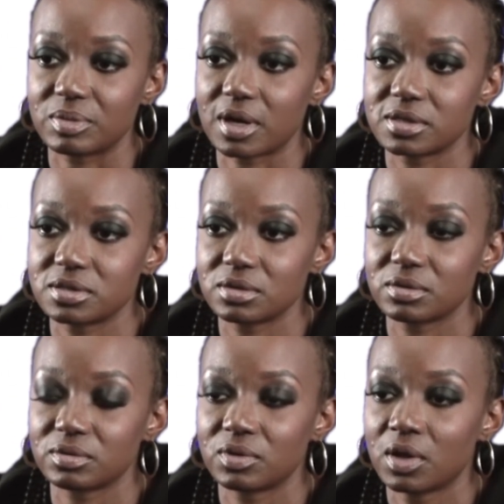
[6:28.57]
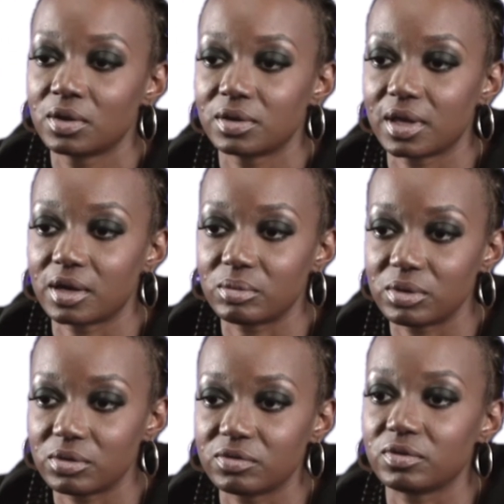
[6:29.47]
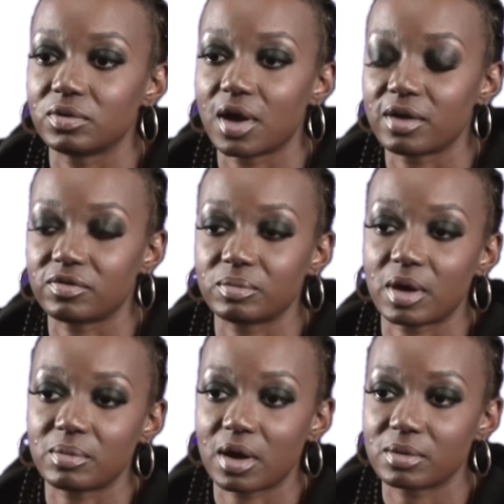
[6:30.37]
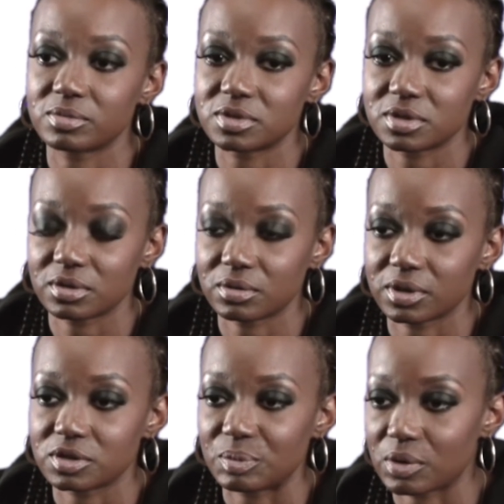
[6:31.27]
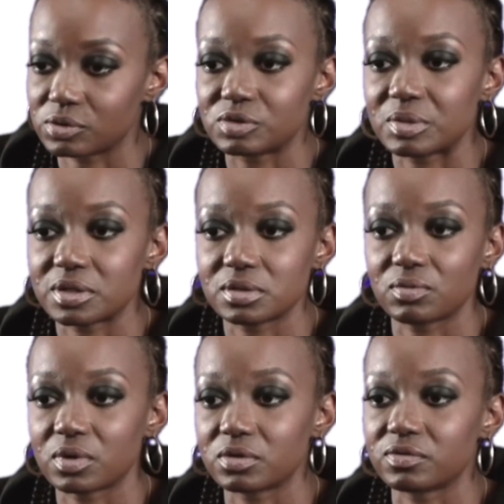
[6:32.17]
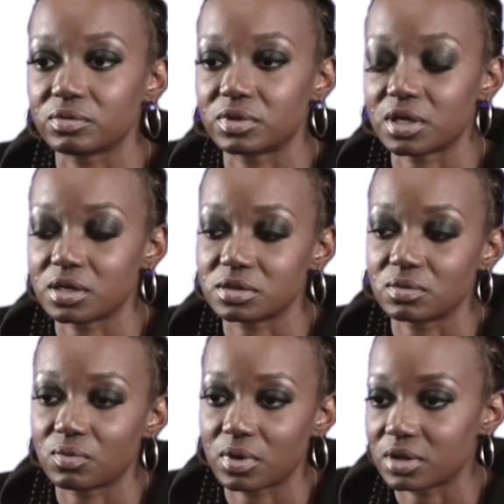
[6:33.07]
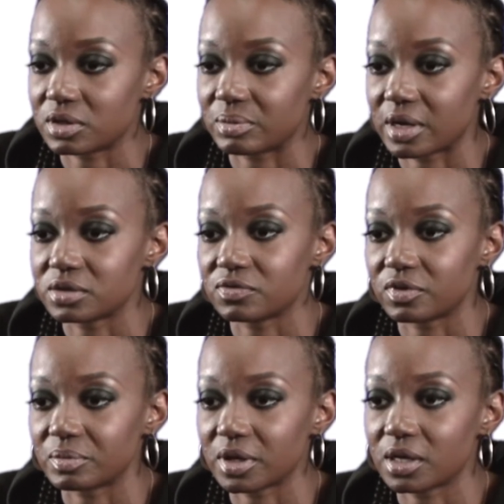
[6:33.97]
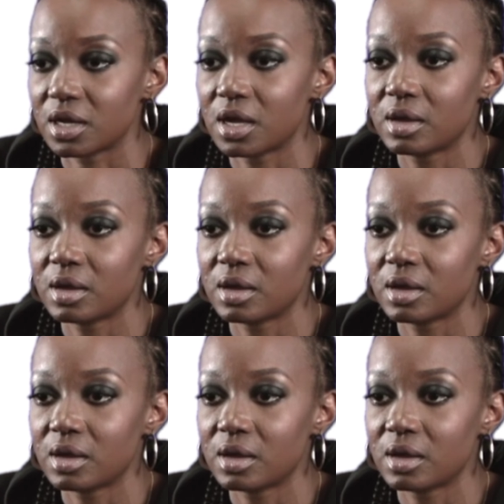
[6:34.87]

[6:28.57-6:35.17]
but I still led a beautiful life, and my mom still exposed me to wonderful things and wanted the best for me.